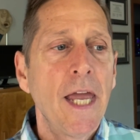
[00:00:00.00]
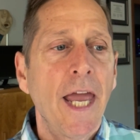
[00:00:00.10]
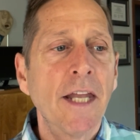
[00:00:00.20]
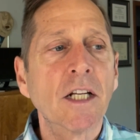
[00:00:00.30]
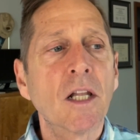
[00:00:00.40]

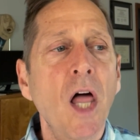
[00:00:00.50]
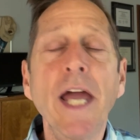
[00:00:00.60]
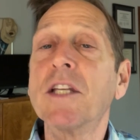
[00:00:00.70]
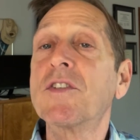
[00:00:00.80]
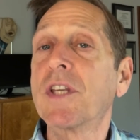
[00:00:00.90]
And a
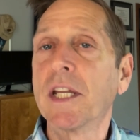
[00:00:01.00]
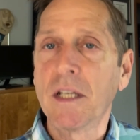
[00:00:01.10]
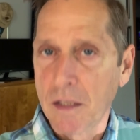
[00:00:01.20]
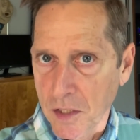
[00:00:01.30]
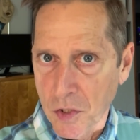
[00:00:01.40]
client said
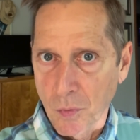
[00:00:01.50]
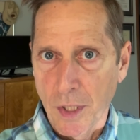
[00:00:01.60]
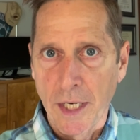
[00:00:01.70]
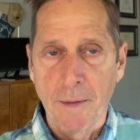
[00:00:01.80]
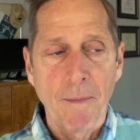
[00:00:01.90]
it this
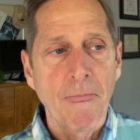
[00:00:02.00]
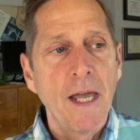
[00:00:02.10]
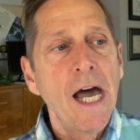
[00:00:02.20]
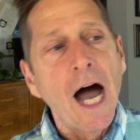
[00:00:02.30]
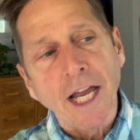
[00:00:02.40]
way:
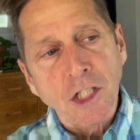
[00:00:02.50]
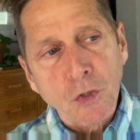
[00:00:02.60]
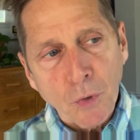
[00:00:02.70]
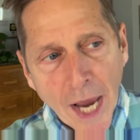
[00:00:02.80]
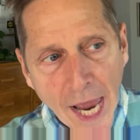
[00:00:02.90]
I
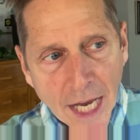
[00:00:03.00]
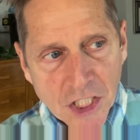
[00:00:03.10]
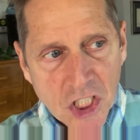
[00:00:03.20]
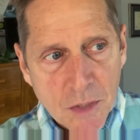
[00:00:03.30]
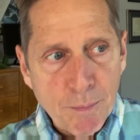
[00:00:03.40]

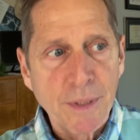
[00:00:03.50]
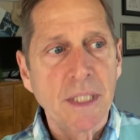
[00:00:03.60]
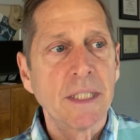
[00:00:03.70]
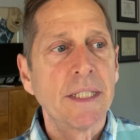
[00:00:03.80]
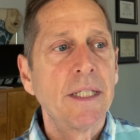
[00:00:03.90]

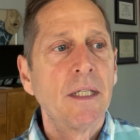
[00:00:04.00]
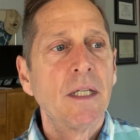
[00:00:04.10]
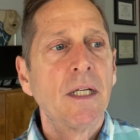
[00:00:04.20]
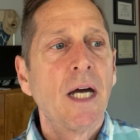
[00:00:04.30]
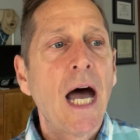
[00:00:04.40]
grasped
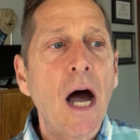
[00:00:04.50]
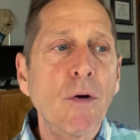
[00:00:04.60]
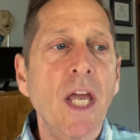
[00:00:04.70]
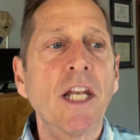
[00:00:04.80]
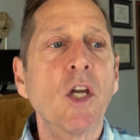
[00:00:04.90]
how
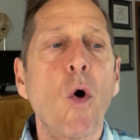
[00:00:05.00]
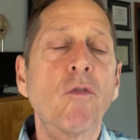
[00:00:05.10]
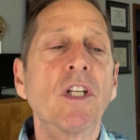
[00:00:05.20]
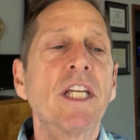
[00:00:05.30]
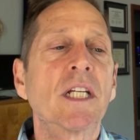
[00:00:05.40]
getting
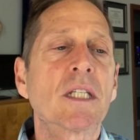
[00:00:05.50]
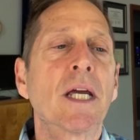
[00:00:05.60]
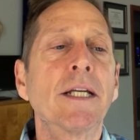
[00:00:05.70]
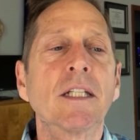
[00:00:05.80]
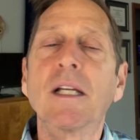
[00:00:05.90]
overly
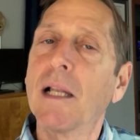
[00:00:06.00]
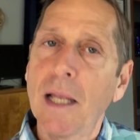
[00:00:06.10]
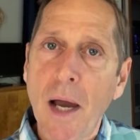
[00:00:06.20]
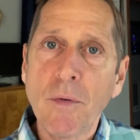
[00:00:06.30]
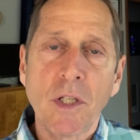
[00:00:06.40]
excited
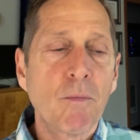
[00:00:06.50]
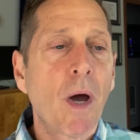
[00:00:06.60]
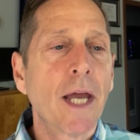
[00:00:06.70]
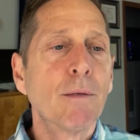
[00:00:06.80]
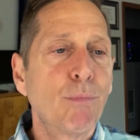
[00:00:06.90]
clouded
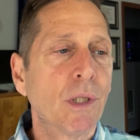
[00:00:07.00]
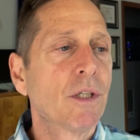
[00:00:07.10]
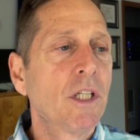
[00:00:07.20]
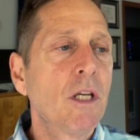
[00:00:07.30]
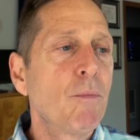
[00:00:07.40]
my
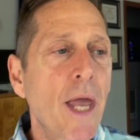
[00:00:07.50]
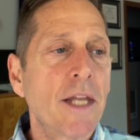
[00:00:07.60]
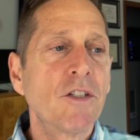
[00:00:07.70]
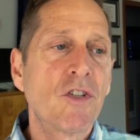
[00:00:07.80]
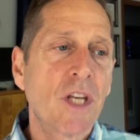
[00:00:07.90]
ability to
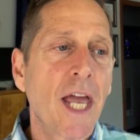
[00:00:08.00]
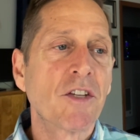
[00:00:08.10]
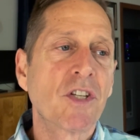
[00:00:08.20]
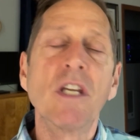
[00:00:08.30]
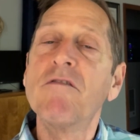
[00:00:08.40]
manage
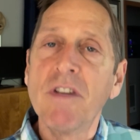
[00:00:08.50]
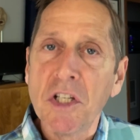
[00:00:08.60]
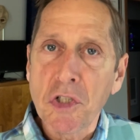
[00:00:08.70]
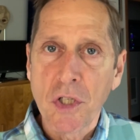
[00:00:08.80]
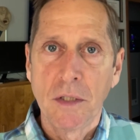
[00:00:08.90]
task and
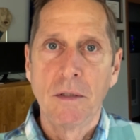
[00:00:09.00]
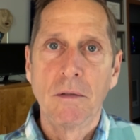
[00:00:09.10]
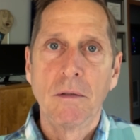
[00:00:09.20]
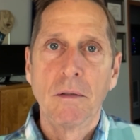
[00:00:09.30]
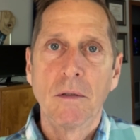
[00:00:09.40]
vision,
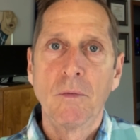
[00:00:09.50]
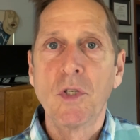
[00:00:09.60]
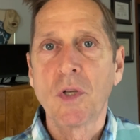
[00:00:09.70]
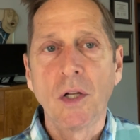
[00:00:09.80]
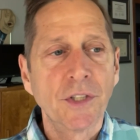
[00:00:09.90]

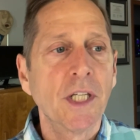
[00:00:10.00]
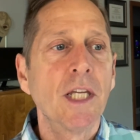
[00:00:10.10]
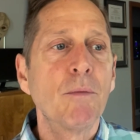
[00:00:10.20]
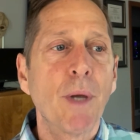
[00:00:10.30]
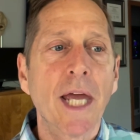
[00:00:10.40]
resulting
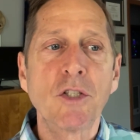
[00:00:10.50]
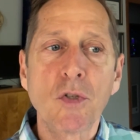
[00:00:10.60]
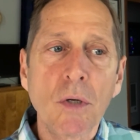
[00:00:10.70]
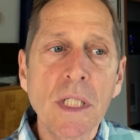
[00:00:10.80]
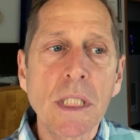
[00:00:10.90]
in bad
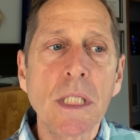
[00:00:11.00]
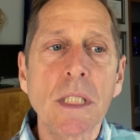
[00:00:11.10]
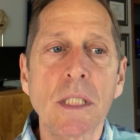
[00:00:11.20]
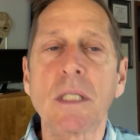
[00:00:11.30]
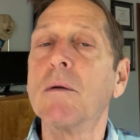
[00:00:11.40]

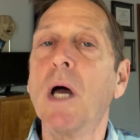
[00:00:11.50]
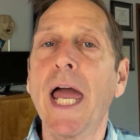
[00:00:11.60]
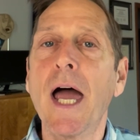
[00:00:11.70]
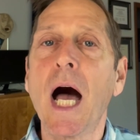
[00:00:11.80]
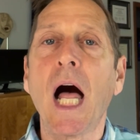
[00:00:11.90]
choices,
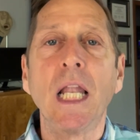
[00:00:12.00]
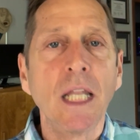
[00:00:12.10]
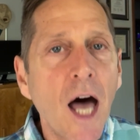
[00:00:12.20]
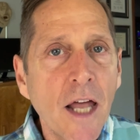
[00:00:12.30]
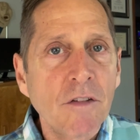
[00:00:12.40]
a
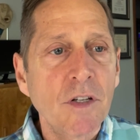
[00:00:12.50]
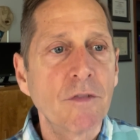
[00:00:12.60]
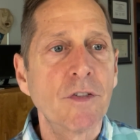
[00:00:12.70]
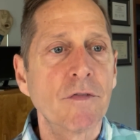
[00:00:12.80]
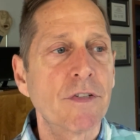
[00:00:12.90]
lot of
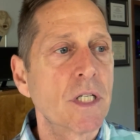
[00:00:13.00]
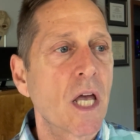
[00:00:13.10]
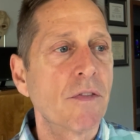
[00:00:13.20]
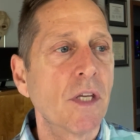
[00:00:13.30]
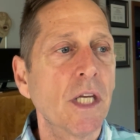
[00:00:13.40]
effort for
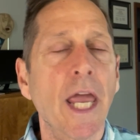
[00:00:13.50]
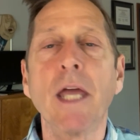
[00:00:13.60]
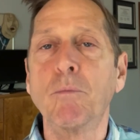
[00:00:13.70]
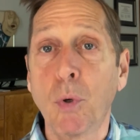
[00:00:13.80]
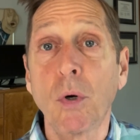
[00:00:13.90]
nothing,
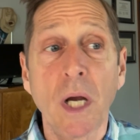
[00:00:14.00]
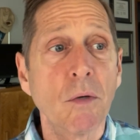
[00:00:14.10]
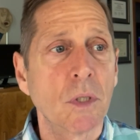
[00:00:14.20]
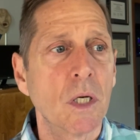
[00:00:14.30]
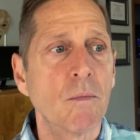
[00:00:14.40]
and poor
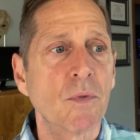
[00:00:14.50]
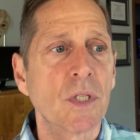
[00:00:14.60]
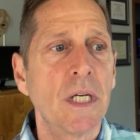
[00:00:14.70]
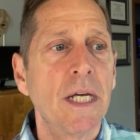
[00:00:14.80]
outcomes.